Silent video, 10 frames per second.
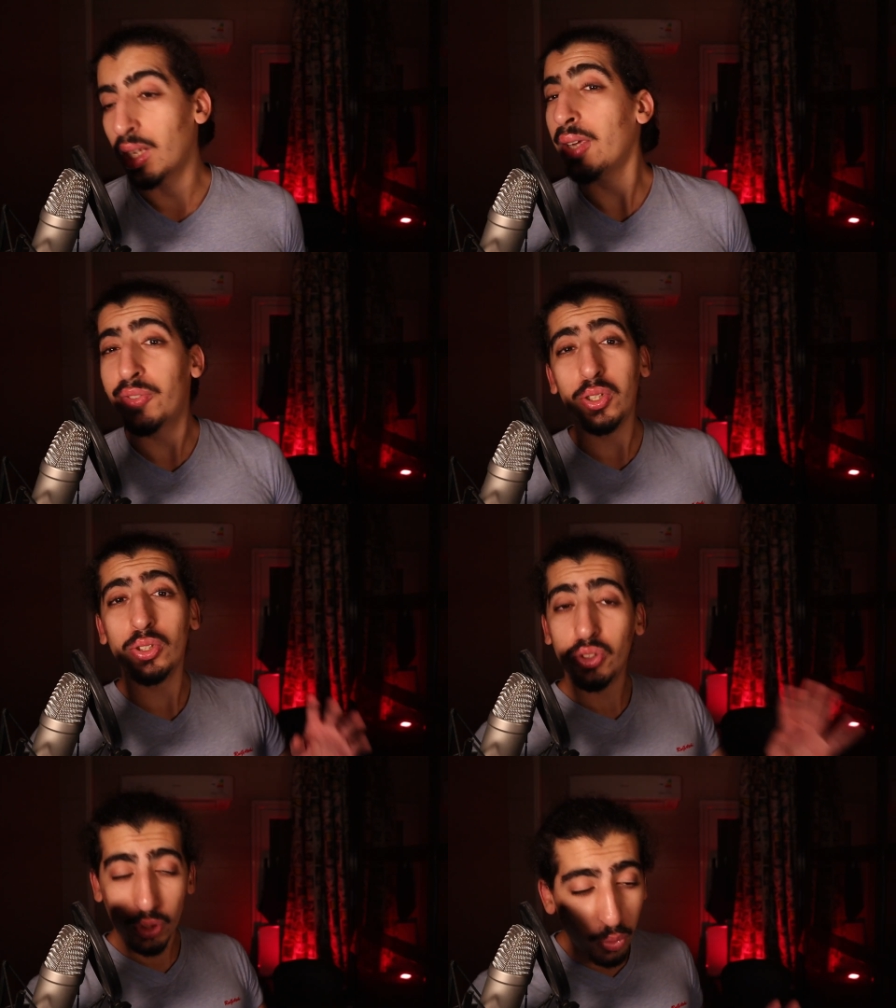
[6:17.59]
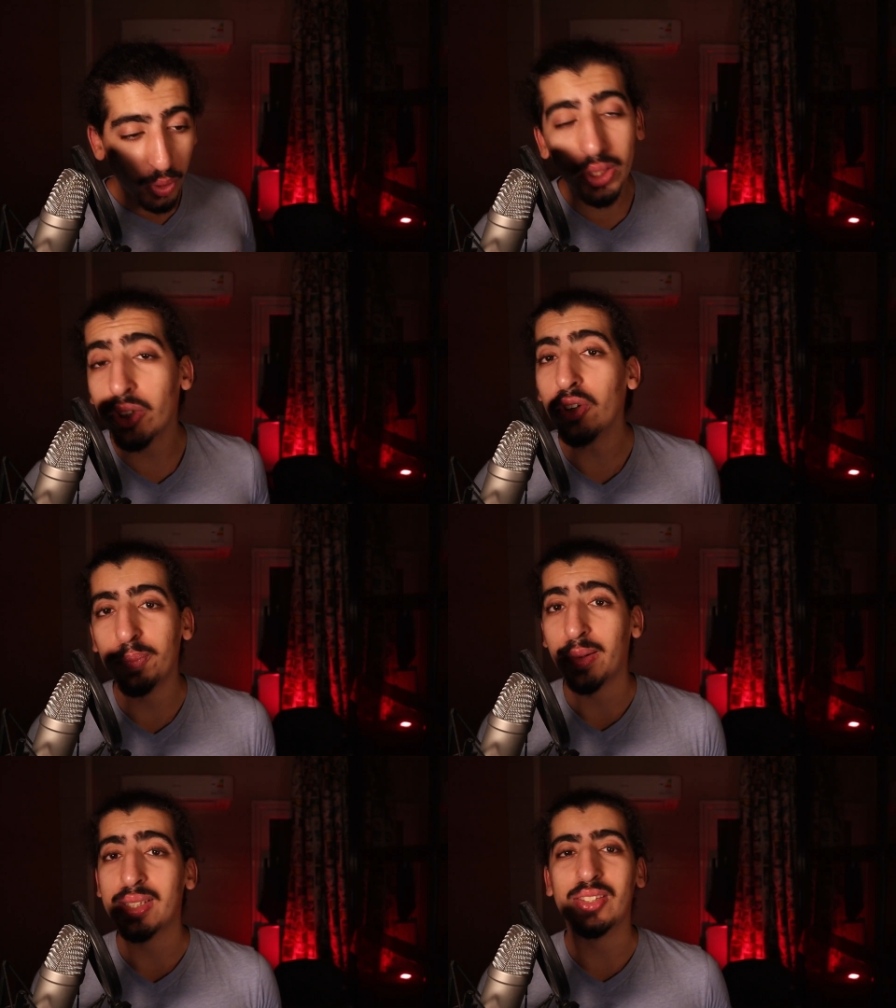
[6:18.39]
If you're doing your
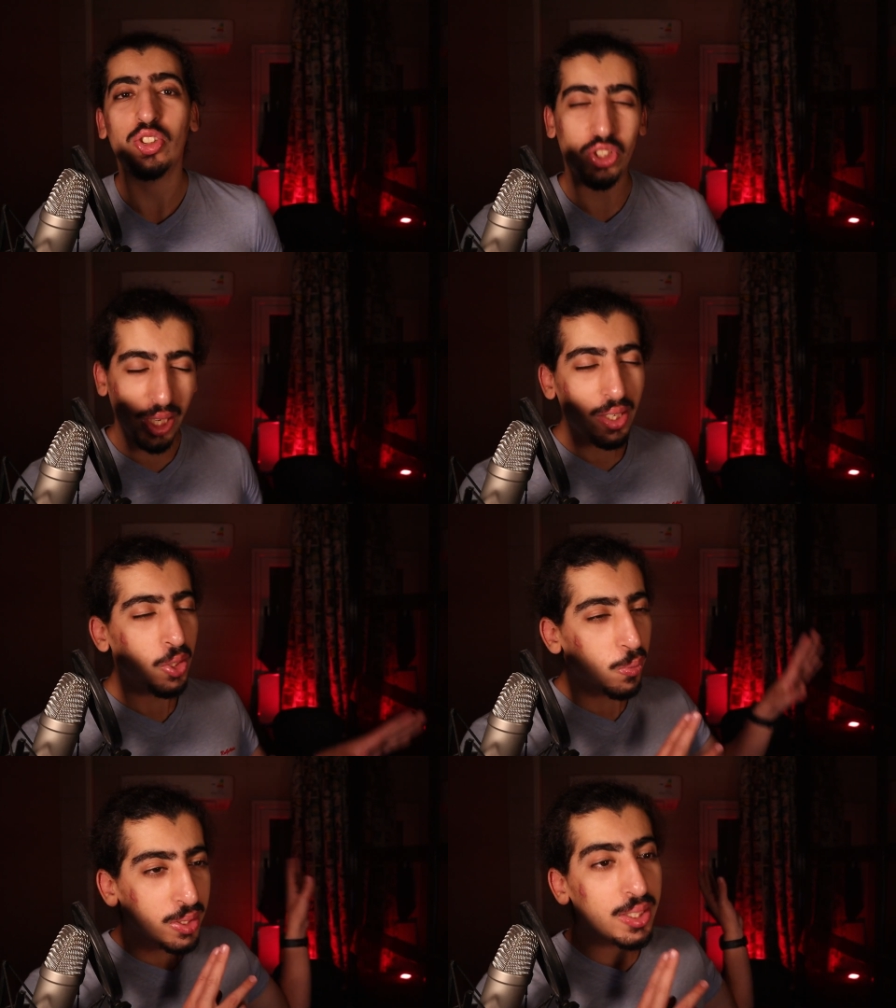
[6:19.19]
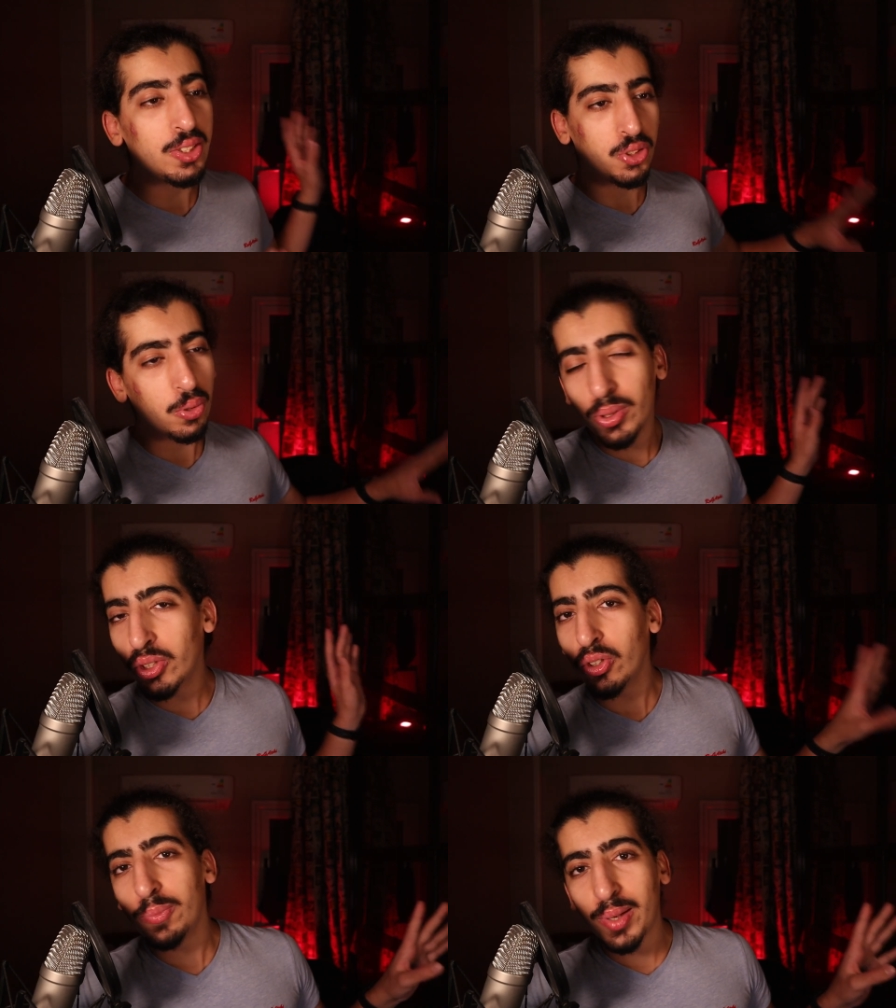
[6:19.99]
best, genuinely
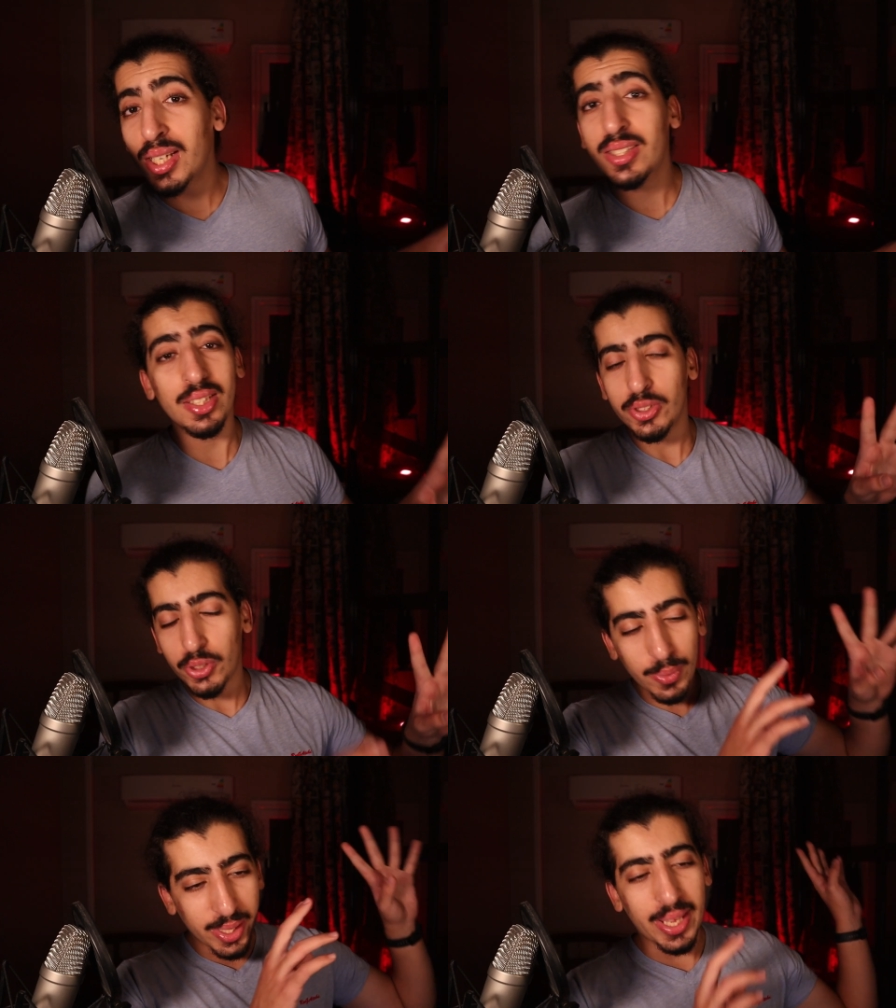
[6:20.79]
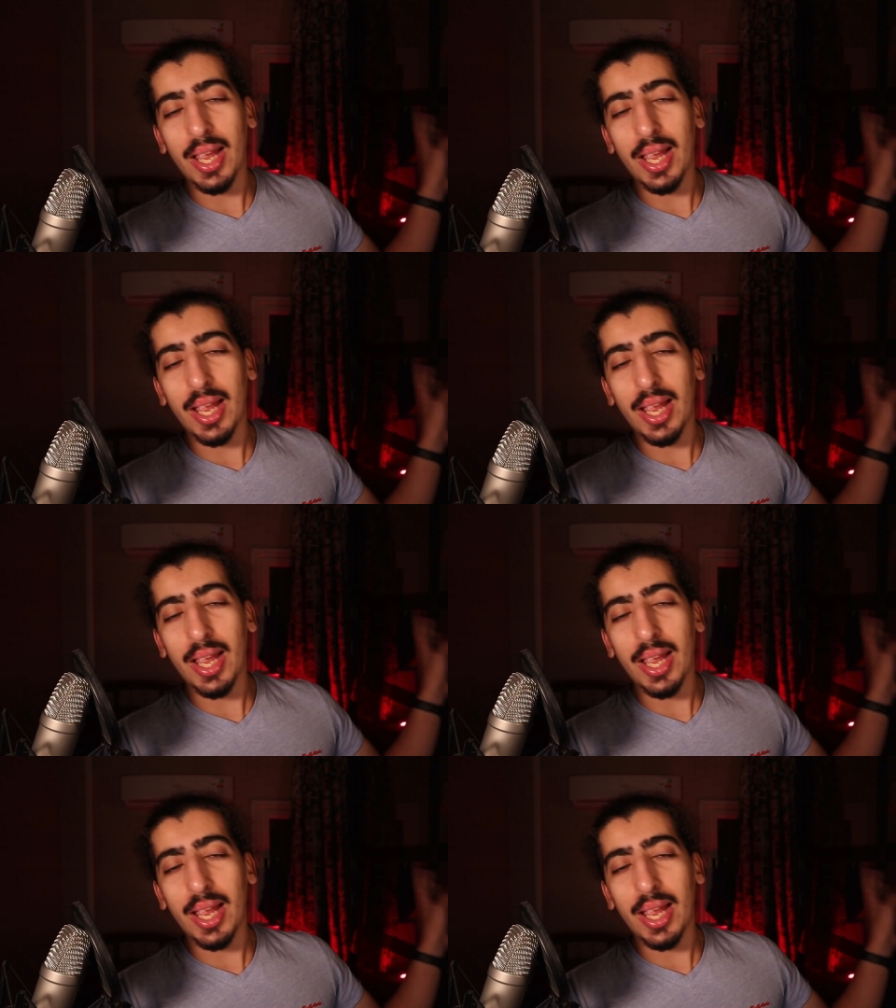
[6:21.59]
doing your best and doing